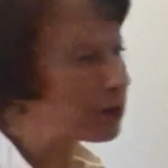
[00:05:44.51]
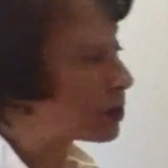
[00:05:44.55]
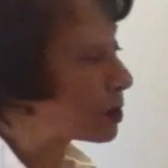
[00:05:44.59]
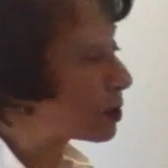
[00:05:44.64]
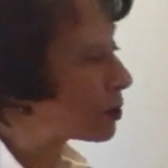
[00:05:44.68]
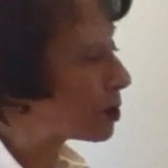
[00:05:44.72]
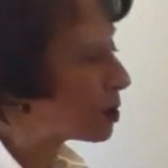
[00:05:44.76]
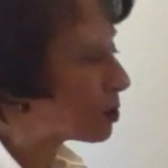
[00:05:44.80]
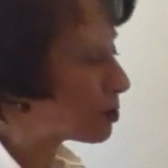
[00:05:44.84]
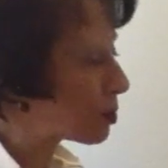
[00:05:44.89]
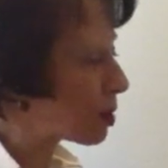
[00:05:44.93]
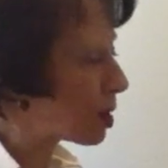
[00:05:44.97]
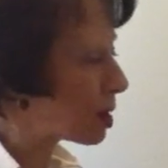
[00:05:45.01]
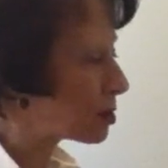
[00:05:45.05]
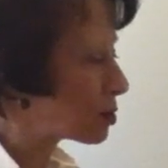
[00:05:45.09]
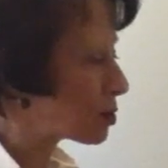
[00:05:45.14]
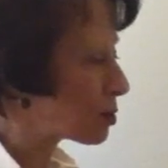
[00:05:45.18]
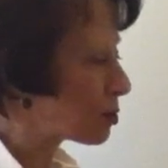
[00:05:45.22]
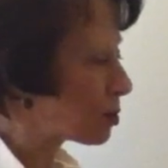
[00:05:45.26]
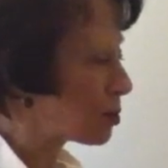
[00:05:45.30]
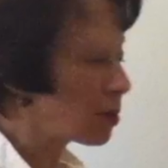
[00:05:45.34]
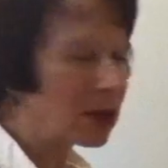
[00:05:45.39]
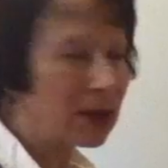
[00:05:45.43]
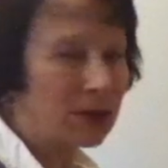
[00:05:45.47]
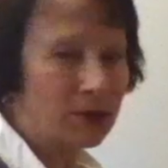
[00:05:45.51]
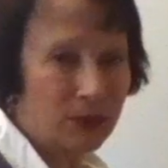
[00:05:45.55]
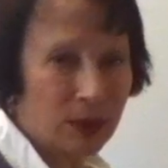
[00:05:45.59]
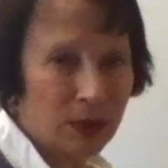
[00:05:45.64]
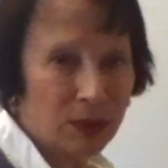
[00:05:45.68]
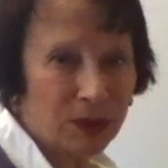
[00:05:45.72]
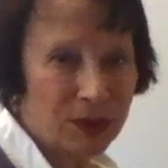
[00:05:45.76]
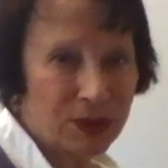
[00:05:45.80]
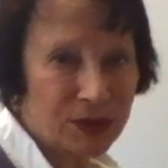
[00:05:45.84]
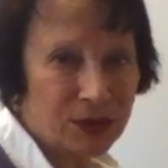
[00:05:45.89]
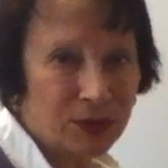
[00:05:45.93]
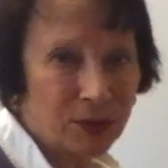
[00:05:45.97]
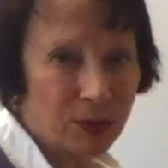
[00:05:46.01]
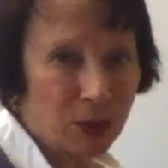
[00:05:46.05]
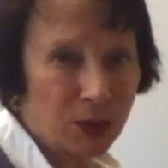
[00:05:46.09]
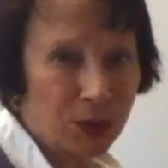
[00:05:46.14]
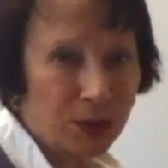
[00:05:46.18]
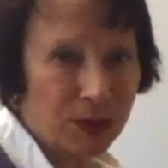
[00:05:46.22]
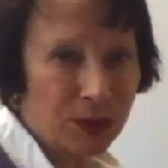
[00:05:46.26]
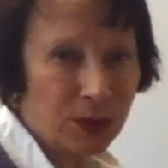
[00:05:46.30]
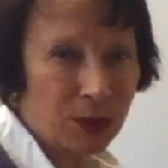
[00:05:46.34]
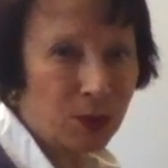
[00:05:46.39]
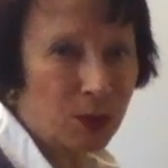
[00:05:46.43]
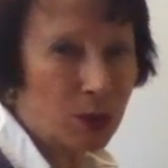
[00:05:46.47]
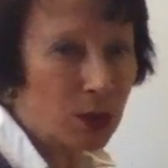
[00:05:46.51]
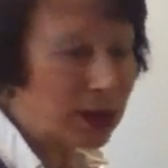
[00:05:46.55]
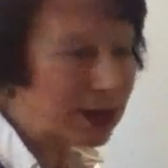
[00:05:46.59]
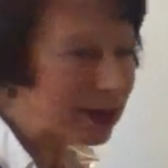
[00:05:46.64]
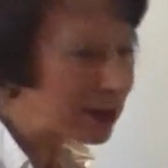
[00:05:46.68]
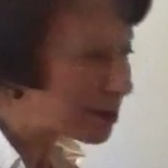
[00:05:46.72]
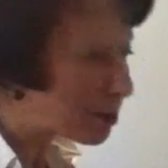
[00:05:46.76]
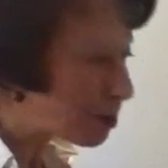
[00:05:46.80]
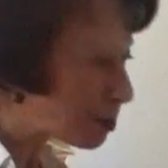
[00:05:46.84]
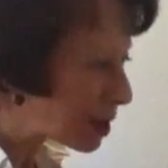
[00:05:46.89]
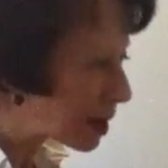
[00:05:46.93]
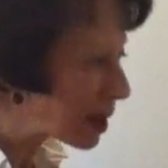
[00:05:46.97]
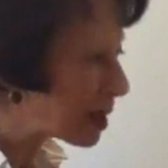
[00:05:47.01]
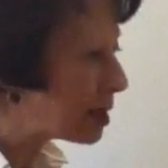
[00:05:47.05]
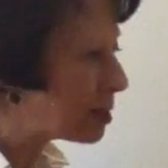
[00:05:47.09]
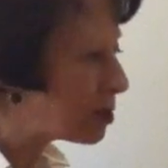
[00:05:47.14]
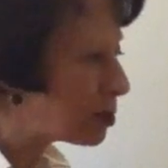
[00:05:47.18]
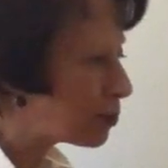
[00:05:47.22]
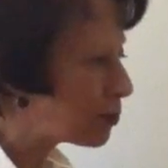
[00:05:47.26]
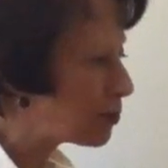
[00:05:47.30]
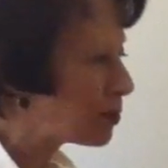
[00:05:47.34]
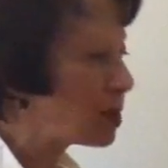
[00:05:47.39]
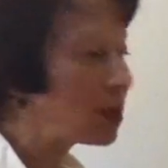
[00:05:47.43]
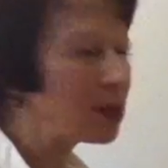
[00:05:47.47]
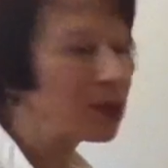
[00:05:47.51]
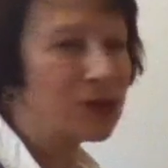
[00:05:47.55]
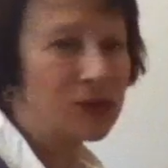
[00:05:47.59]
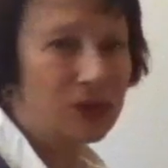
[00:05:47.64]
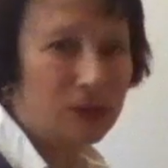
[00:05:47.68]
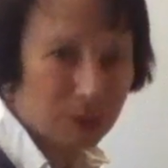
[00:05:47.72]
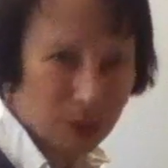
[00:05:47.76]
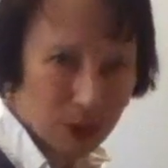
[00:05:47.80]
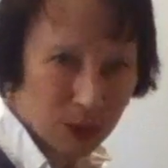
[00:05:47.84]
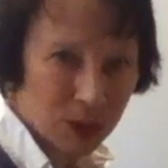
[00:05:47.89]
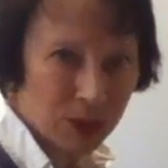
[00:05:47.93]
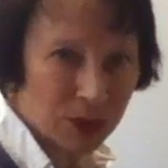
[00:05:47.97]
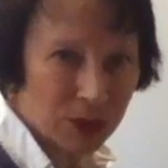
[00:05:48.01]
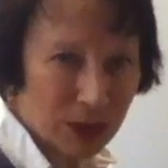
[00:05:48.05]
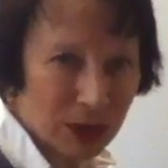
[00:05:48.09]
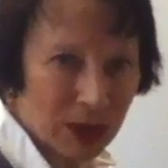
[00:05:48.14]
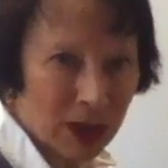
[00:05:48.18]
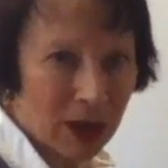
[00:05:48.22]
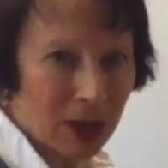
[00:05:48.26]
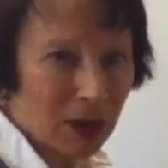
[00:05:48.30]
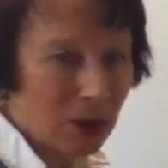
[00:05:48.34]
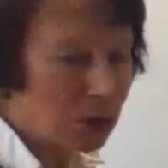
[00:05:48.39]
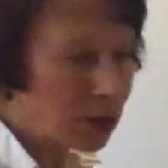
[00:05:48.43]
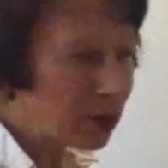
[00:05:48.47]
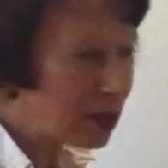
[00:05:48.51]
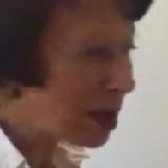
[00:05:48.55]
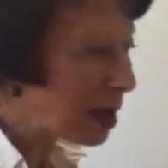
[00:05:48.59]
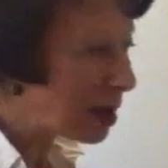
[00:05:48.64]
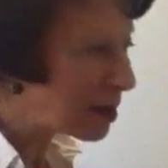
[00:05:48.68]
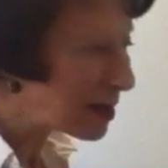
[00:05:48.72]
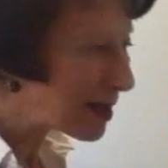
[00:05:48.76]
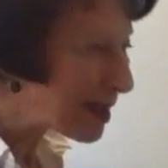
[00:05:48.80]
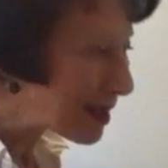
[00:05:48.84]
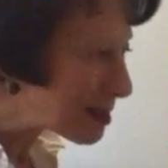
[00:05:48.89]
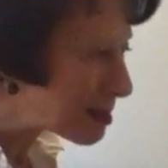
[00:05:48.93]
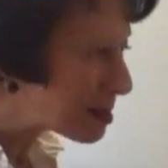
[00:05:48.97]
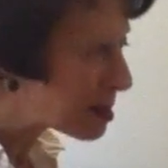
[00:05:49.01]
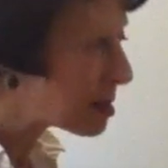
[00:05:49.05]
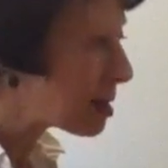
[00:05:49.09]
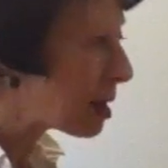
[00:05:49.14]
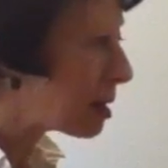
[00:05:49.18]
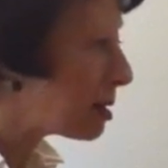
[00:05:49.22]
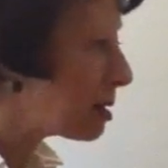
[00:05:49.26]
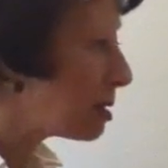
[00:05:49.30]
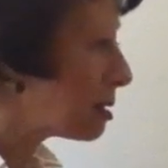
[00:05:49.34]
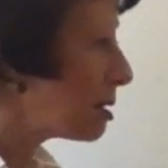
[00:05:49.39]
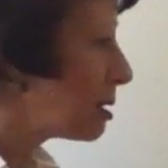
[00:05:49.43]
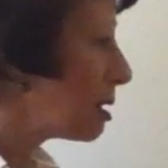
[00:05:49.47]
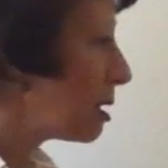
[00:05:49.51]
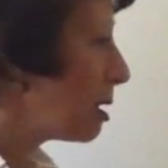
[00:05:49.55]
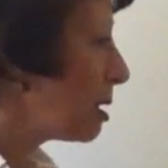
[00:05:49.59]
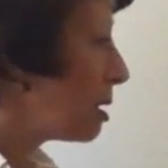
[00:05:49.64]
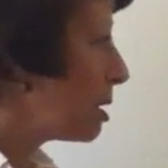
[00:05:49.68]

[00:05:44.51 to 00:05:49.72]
very gradual and very smooth. You want playing to feel smooth without sudden